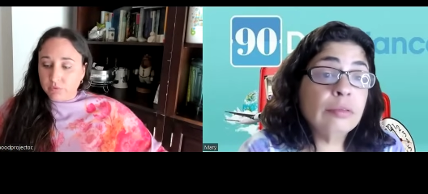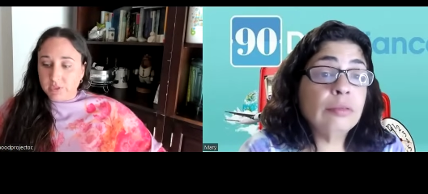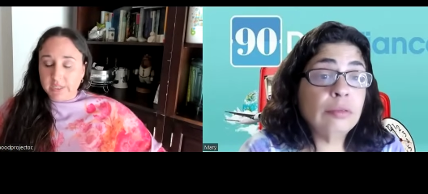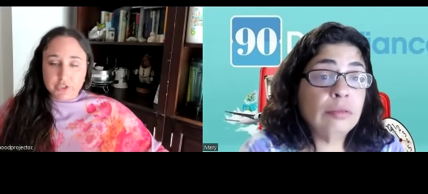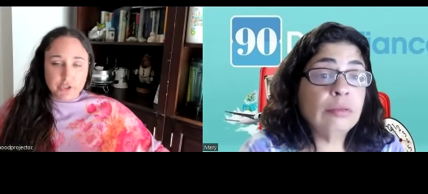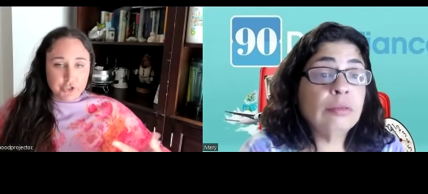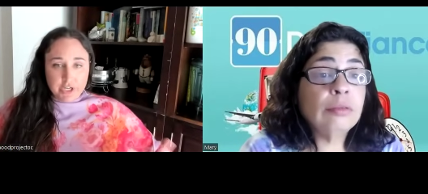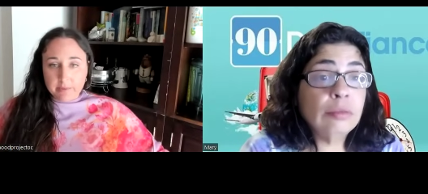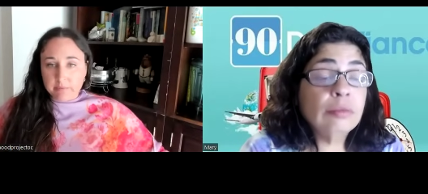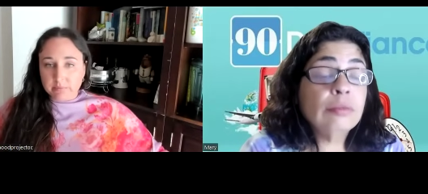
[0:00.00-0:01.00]

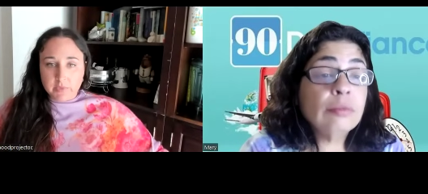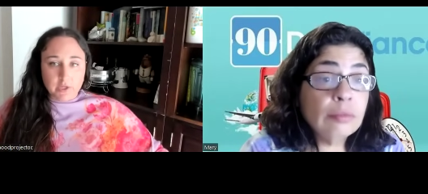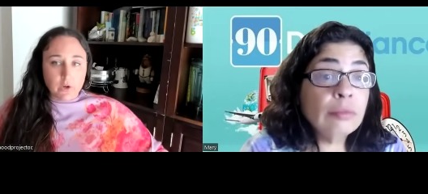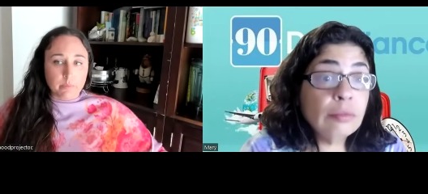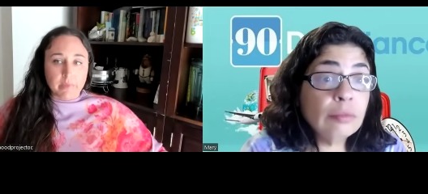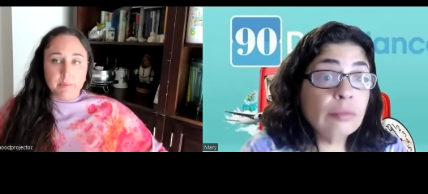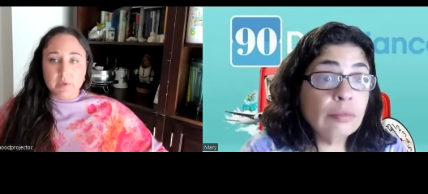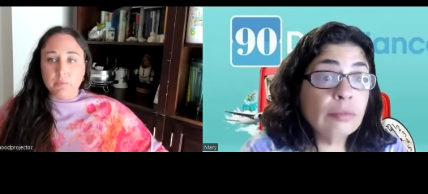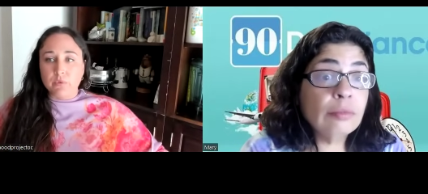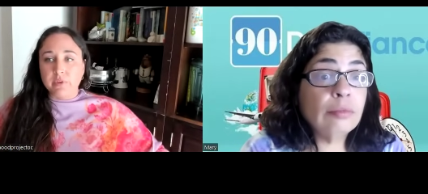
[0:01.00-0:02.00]
Speaker 1: relationship, you know, maybe
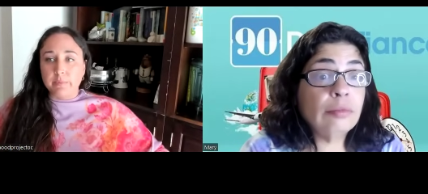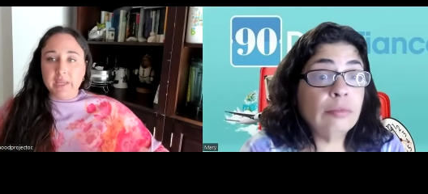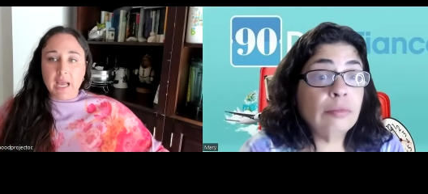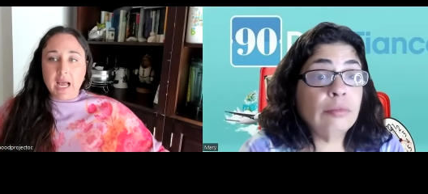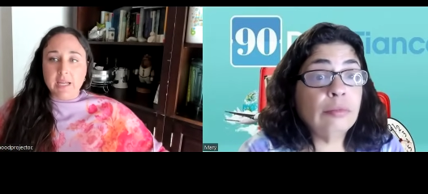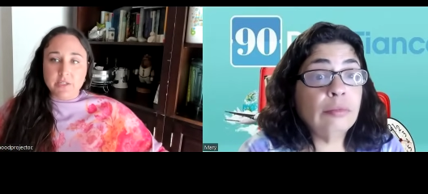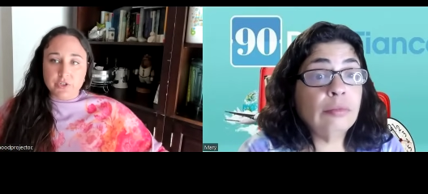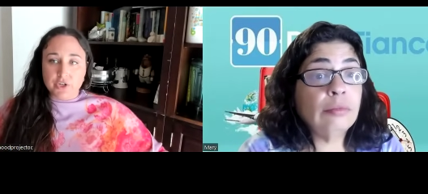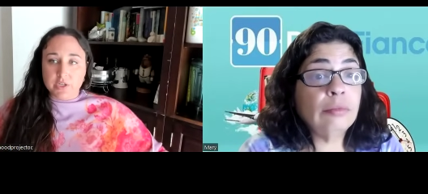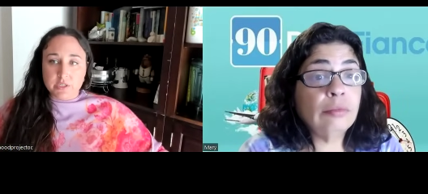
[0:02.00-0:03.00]
moving beyond
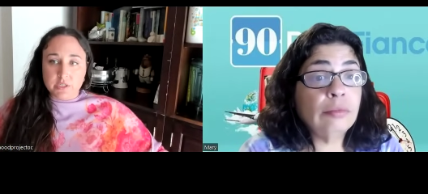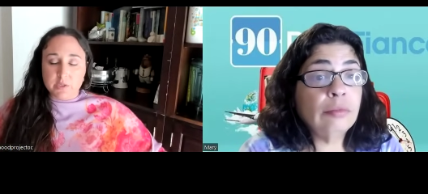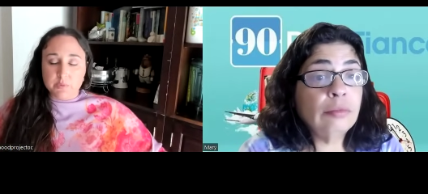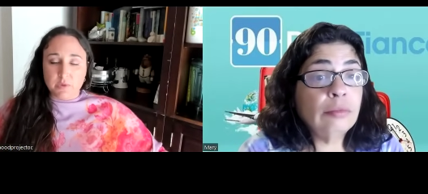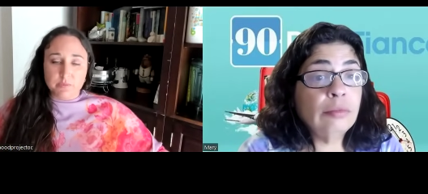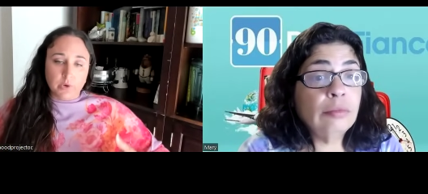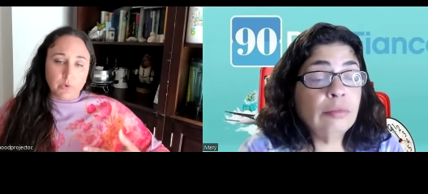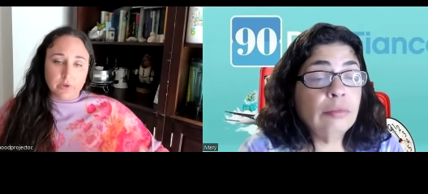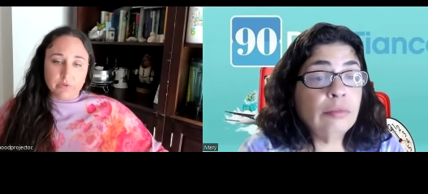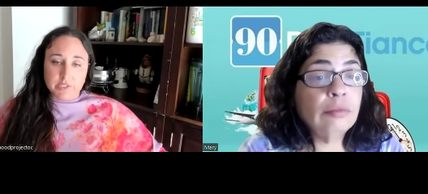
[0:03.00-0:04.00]
just the sperm
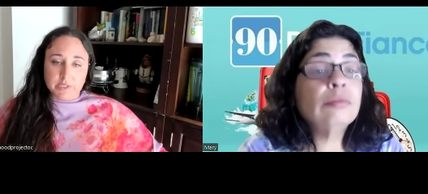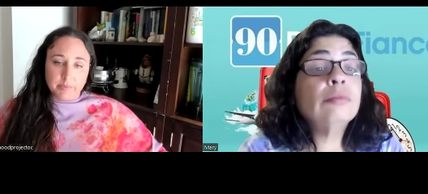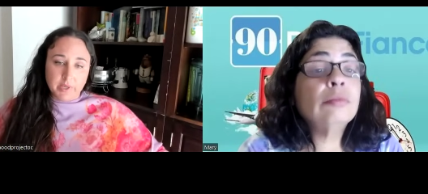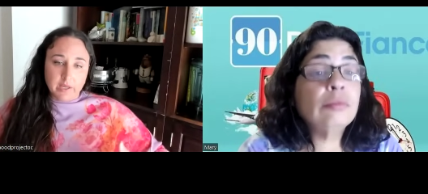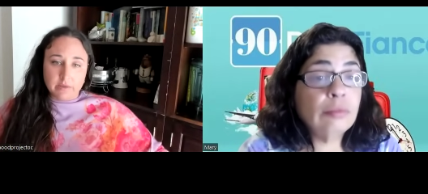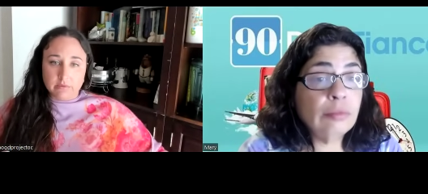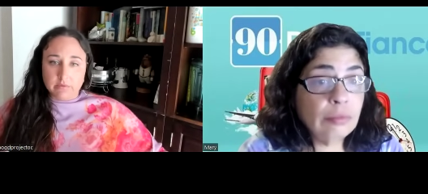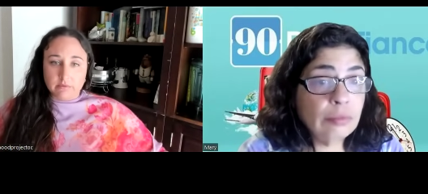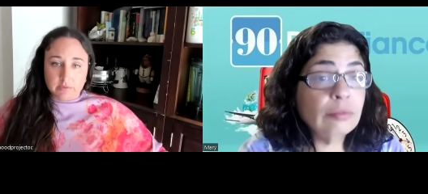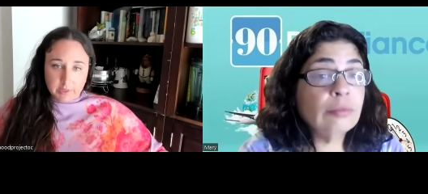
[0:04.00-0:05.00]
donor recipient
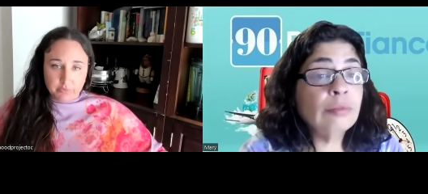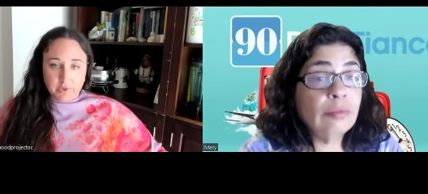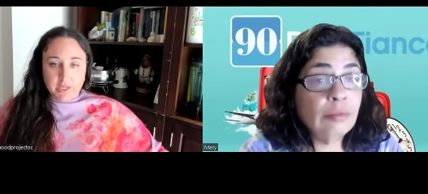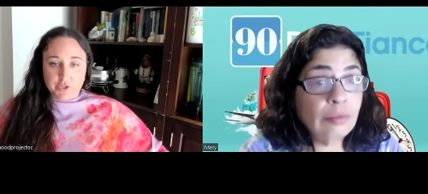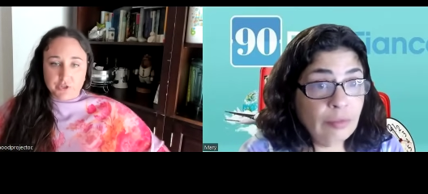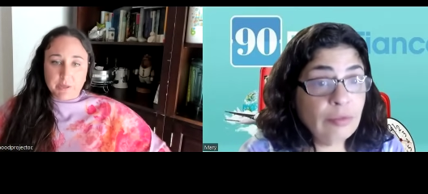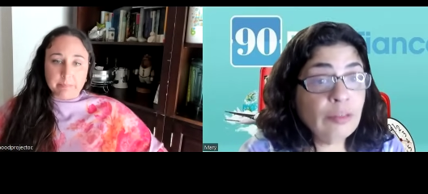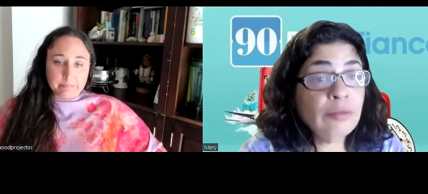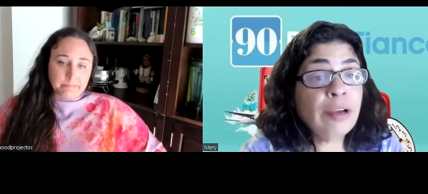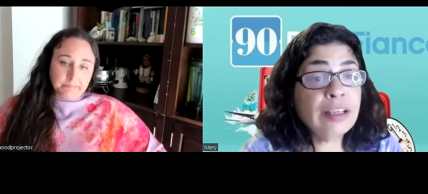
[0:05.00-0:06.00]
type relationship.
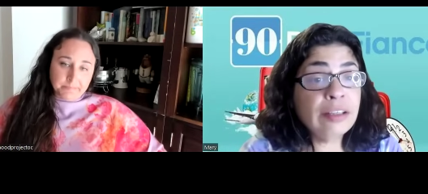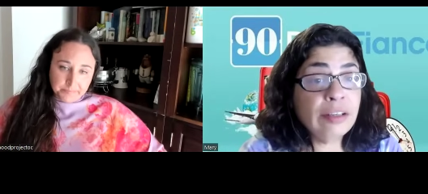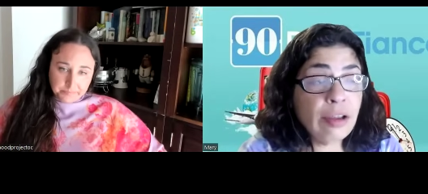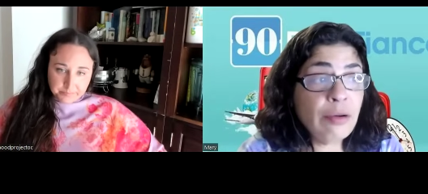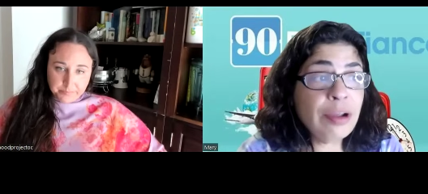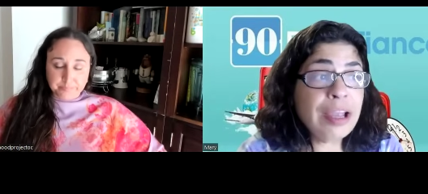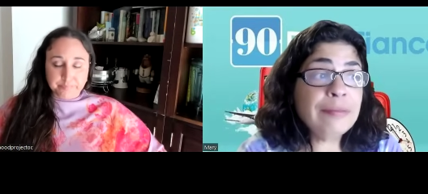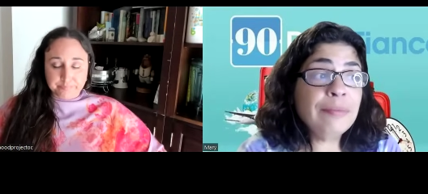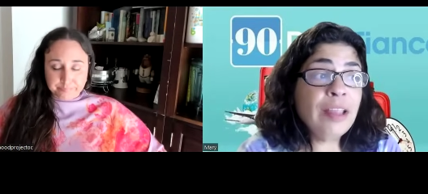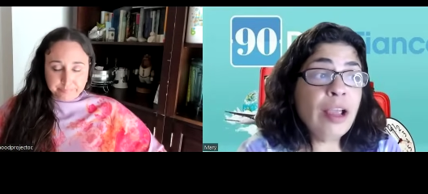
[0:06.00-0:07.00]
Speaker 2: Right.
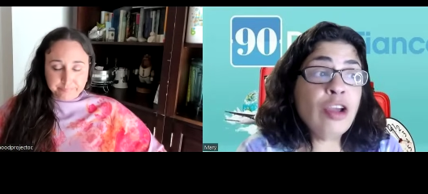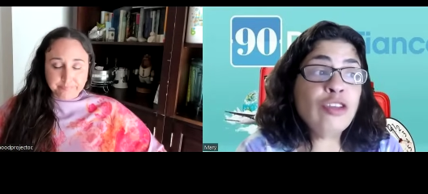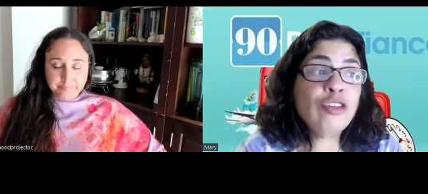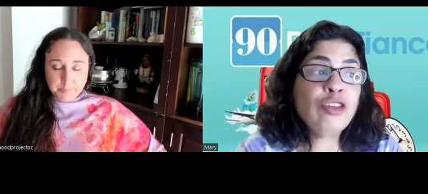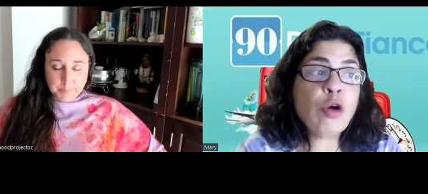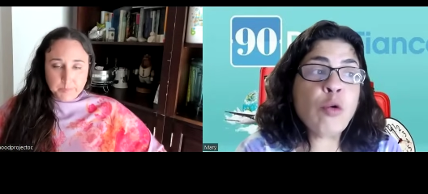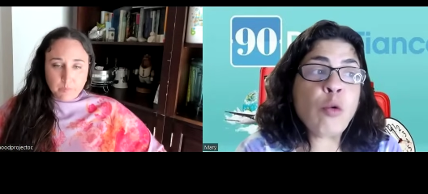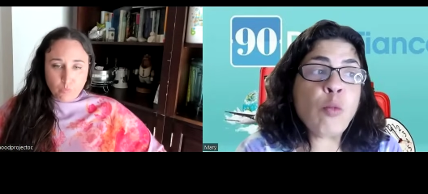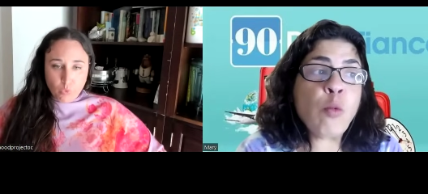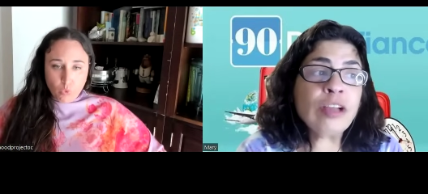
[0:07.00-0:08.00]
Okay.
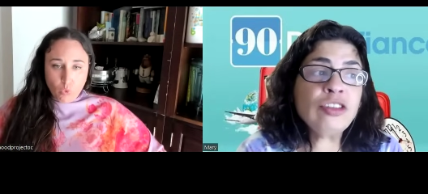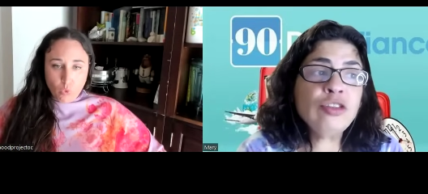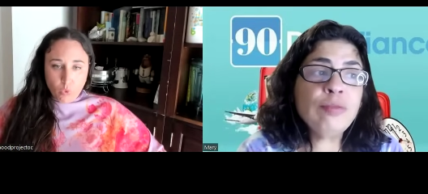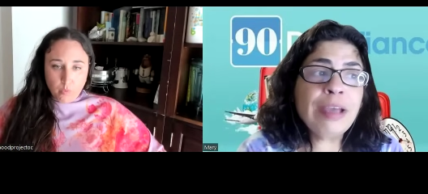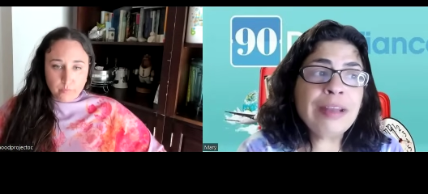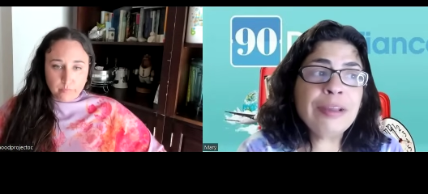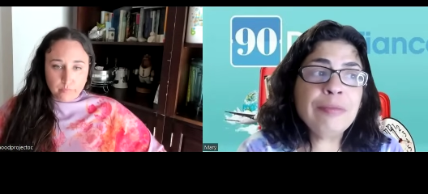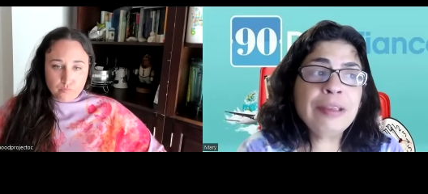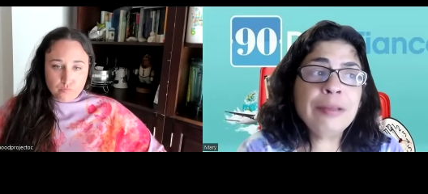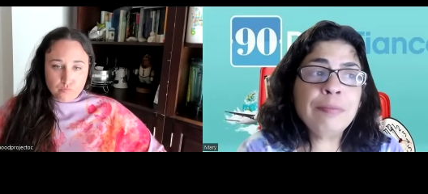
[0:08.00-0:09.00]
So once you met
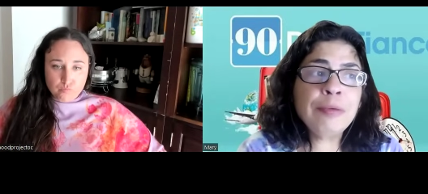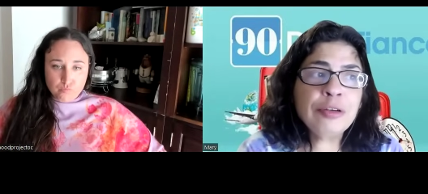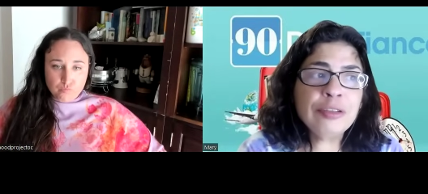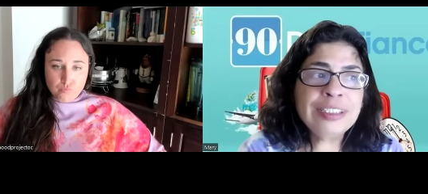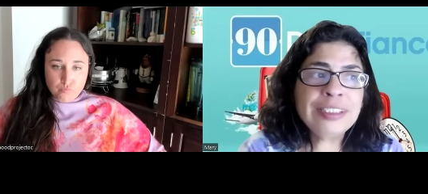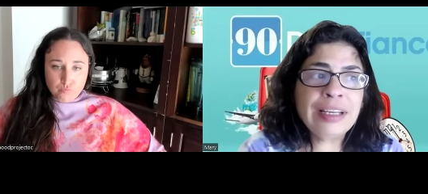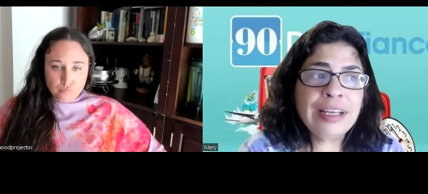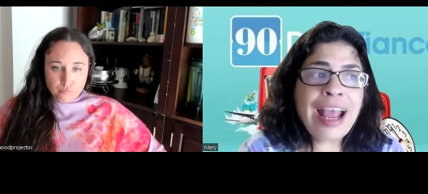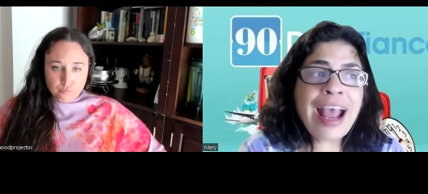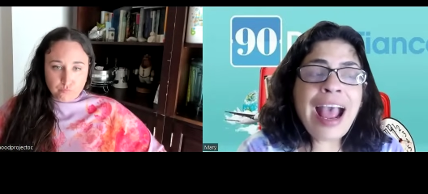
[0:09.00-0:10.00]
him in
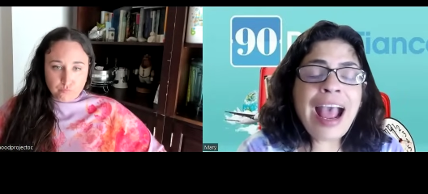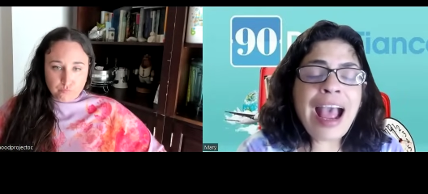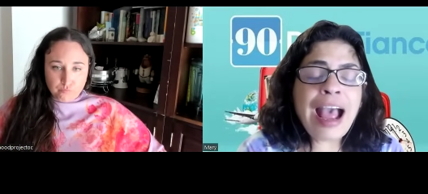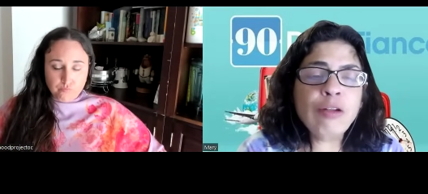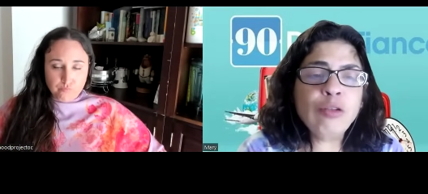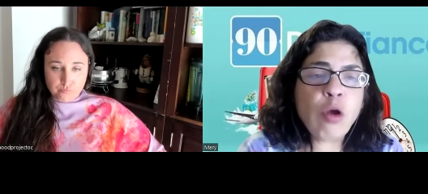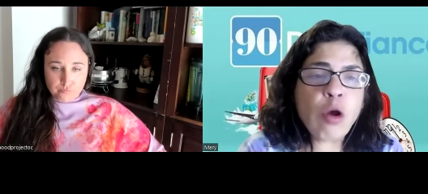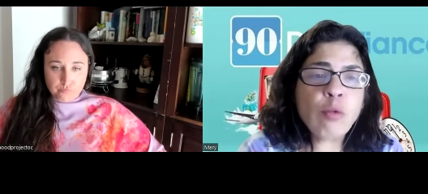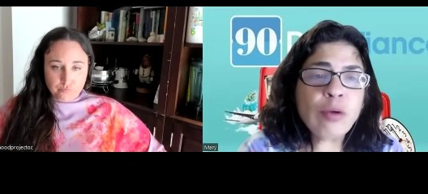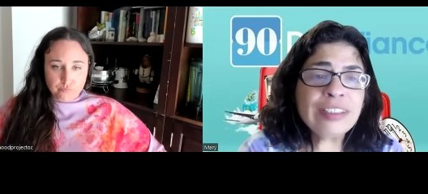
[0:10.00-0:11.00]
person, how
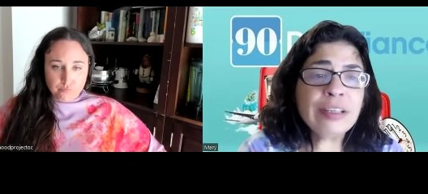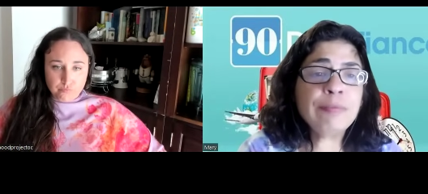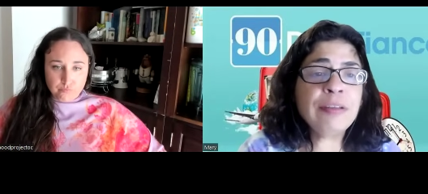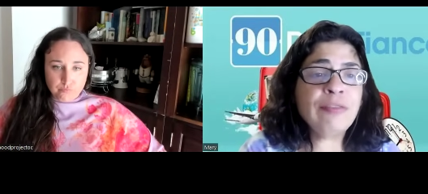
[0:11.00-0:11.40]
long was it